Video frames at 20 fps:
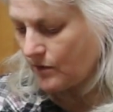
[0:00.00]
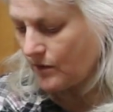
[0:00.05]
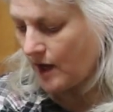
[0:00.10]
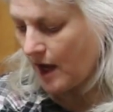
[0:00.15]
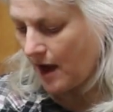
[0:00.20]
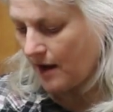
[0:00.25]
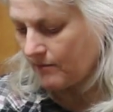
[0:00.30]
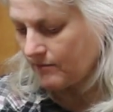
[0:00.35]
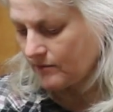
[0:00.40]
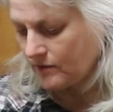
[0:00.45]

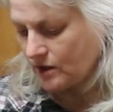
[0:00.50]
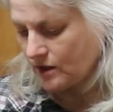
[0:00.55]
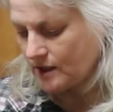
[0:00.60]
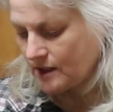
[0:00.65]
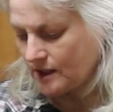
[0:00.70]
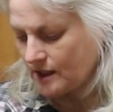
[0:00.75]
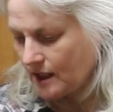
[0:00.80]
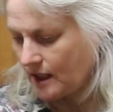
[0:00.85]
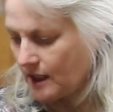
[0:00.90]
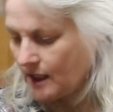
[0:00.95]
yeah,
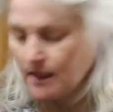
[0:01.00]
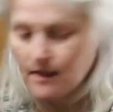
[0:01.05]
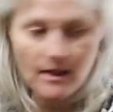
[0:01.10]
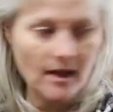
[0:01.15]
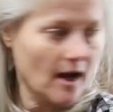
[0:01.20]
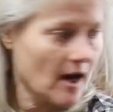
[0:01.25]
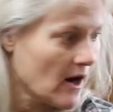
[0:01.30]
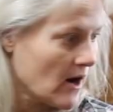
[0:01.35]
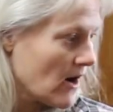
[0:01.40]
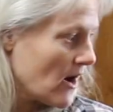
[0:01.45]
just stick it in
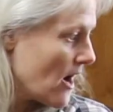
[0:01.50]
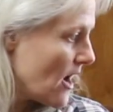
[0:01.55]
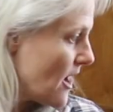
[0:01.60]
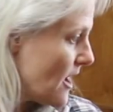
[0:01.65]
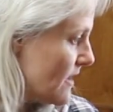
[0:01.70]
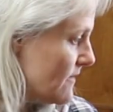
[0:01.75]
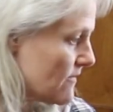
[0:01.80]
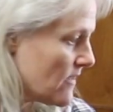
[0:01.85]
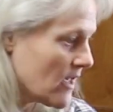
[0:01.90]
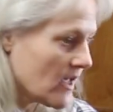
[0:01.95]
there,
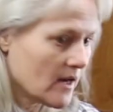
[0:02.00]
and